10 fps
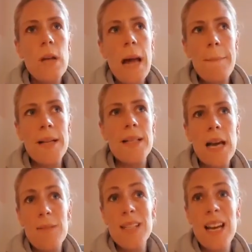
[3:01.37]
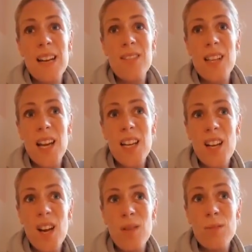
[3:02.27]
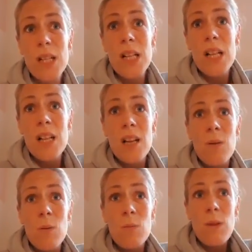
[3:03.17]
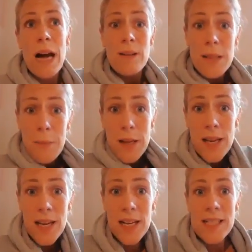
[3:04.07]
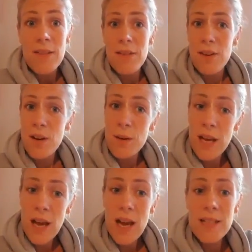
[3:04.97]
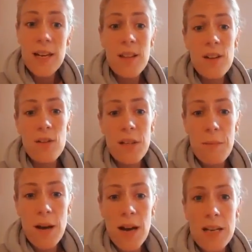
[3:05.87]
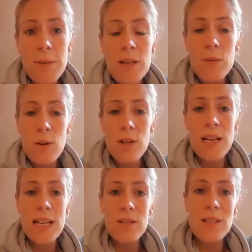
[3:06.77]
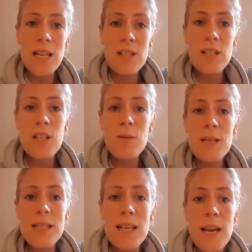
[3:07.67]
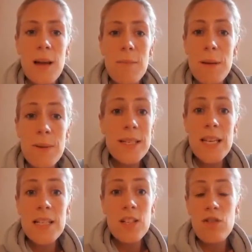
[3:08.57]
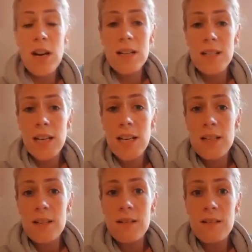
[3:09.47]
and bedtime to kind of say, how's it been? Is everything okay? Is anything on your mind? Because what kids will tend to do is be busy and distracted and,